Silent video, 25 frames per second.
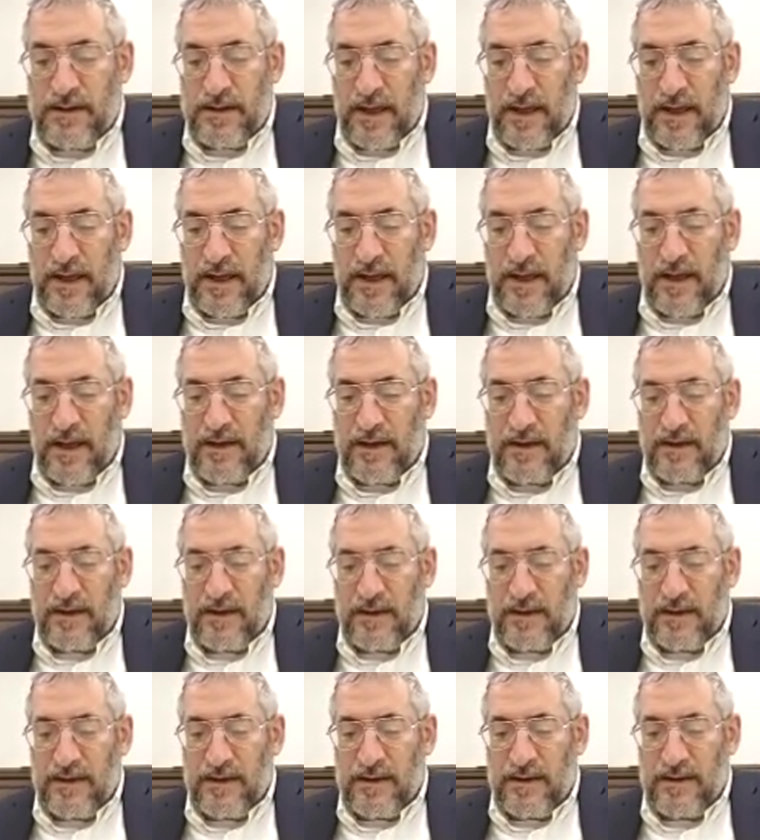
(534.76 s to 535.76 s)

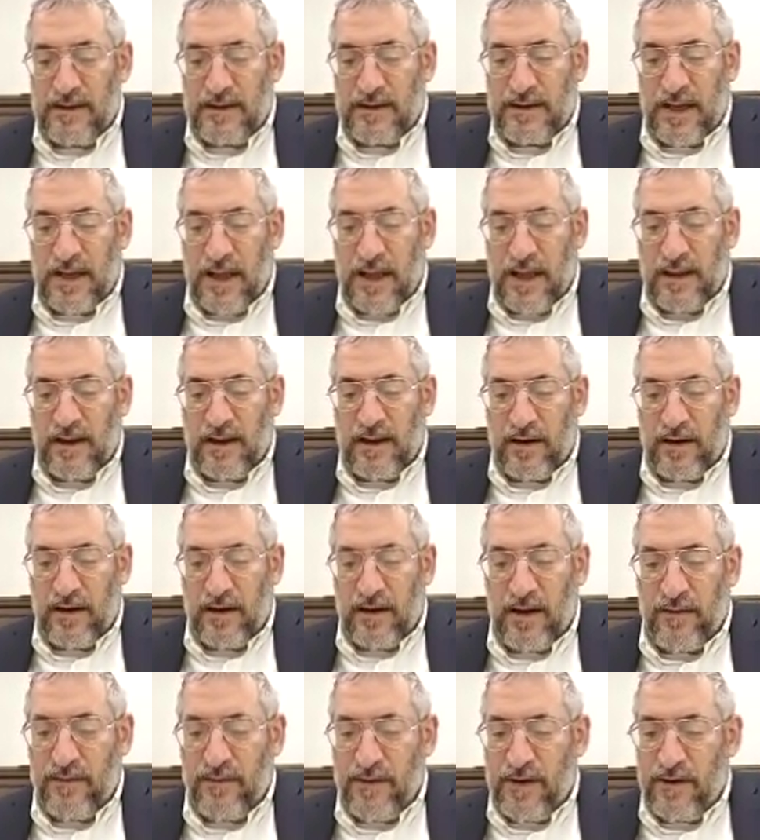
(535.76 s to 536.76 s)
Sala
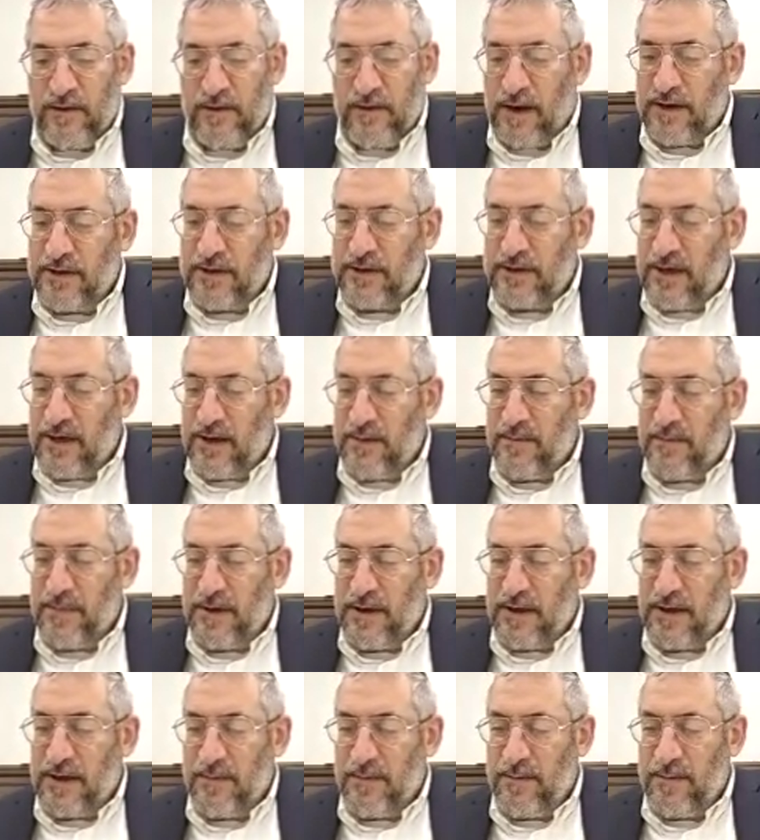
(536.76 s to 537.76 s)
kol aviri Hashem
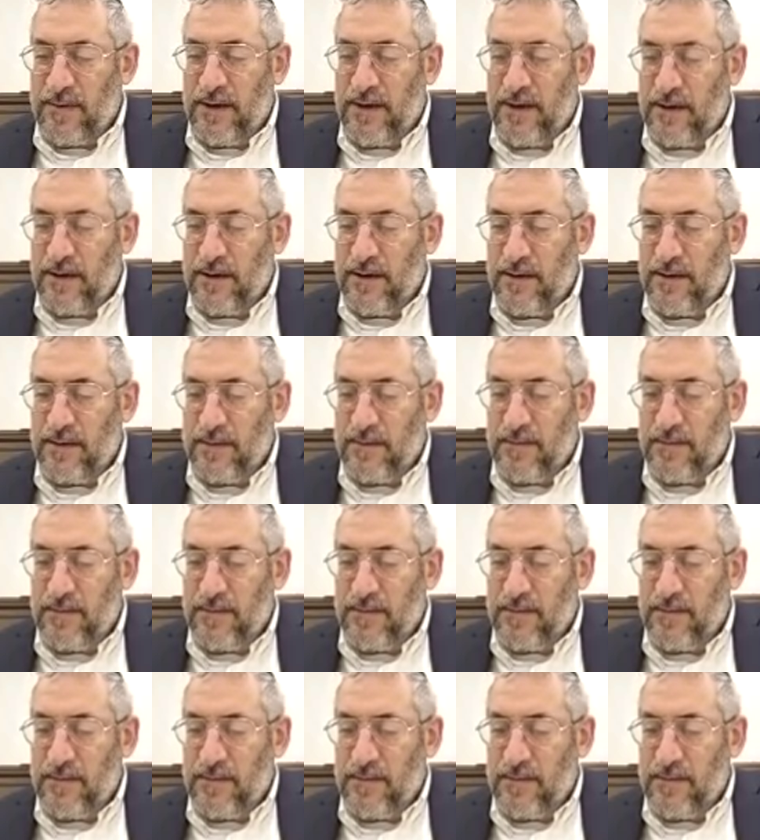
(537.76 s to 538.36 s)
bekibi.